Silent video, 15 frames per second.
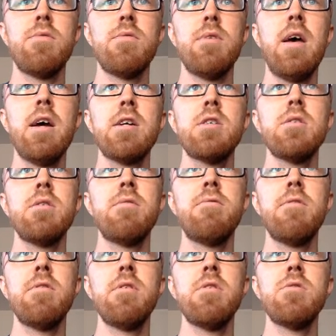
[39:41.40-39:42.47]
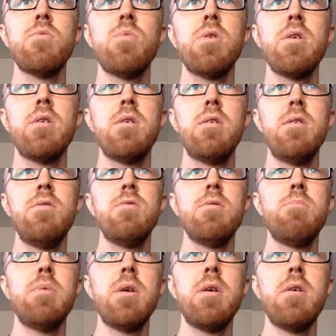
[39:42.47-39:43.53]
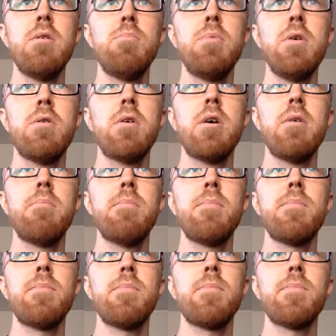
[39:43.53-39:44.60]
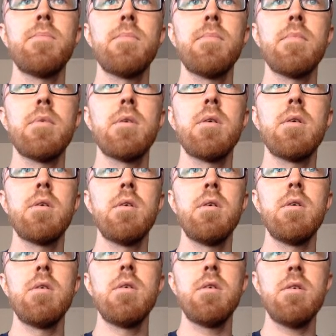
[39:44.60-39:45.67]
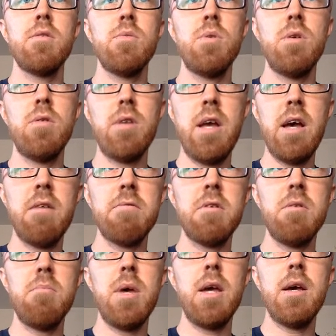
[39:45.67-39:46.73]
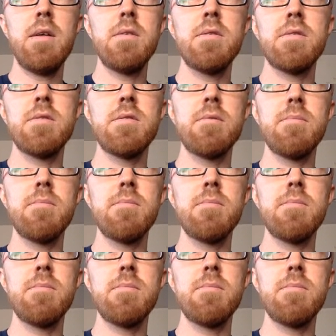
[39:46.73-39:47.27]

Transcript: actually for this we're going to use a beginner program because we don't have commands.